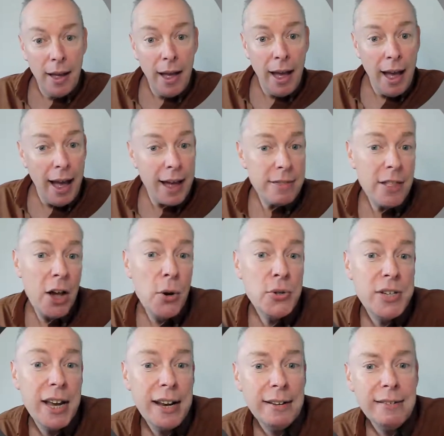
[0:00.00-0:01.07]
And those
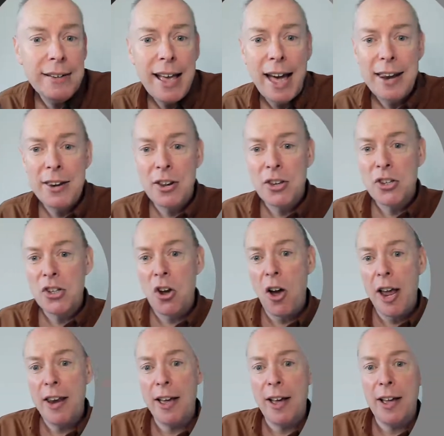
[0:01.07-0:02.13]
in Canada,
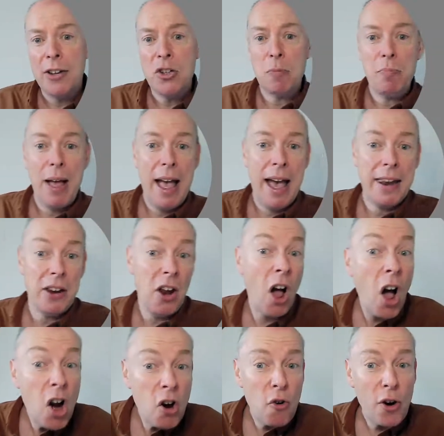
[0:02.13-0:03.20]
China, Japan and
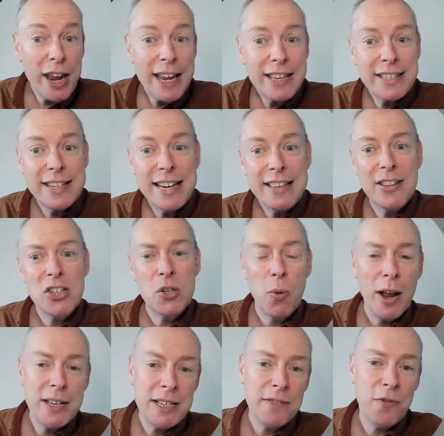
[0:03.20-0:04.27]
Hungary see the
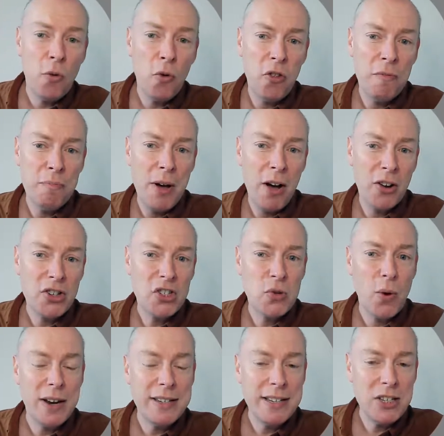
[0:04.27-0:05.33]
24th of March
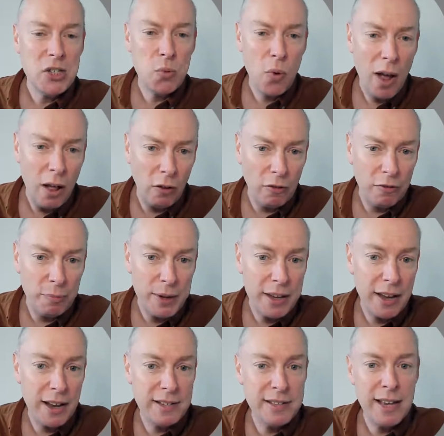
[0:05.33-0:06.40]
2012
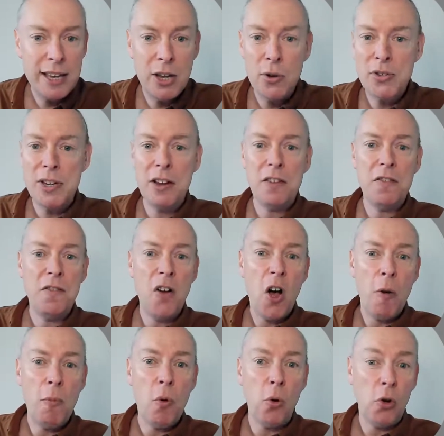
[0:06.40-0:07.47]
because they're using a far
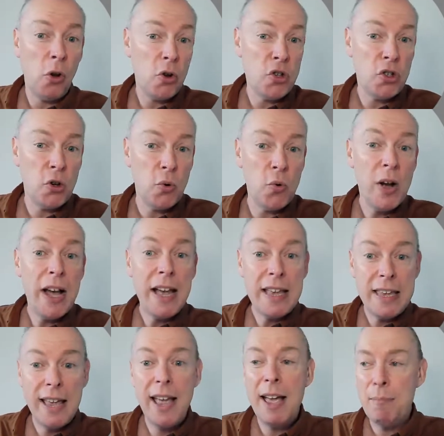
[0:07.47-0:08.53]
more logical
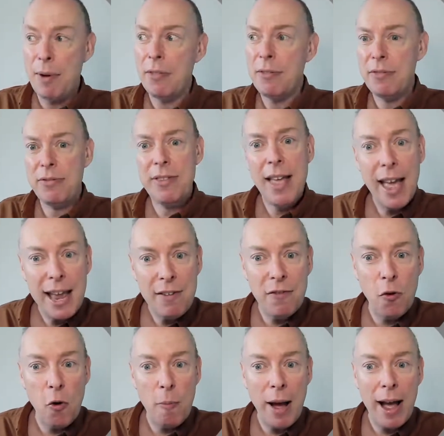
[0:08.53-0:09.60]
year, month, day
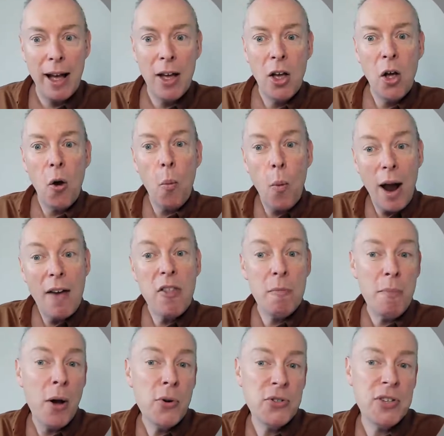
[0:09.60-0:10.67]
format where the
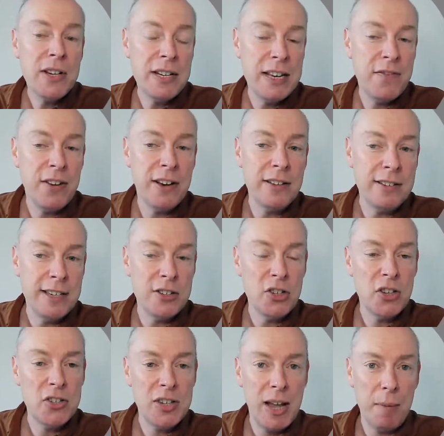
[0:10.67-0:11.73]
most significant
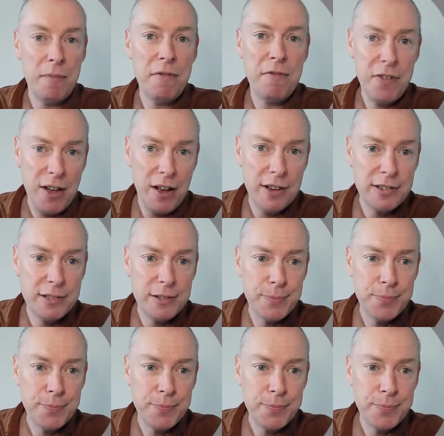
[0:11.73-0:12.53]
digits come first.